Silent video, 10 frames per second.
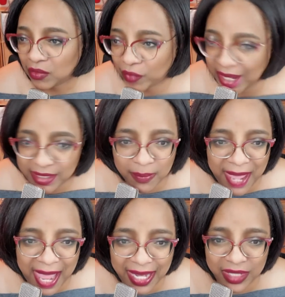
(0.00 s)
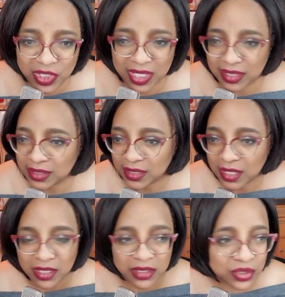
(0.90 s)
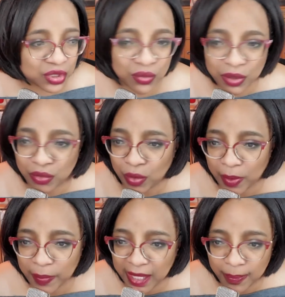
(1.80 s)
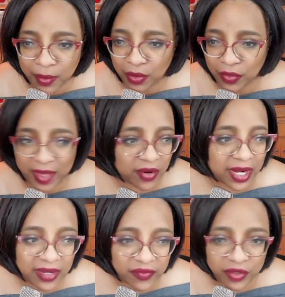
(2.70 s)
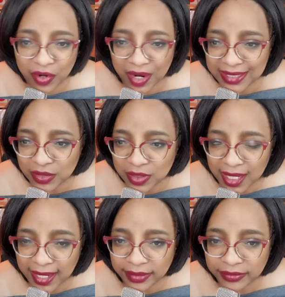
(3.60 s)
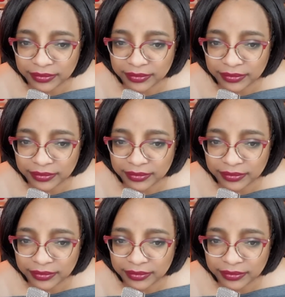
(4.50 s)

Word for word: random packages to a group of people that are not even your ideal client?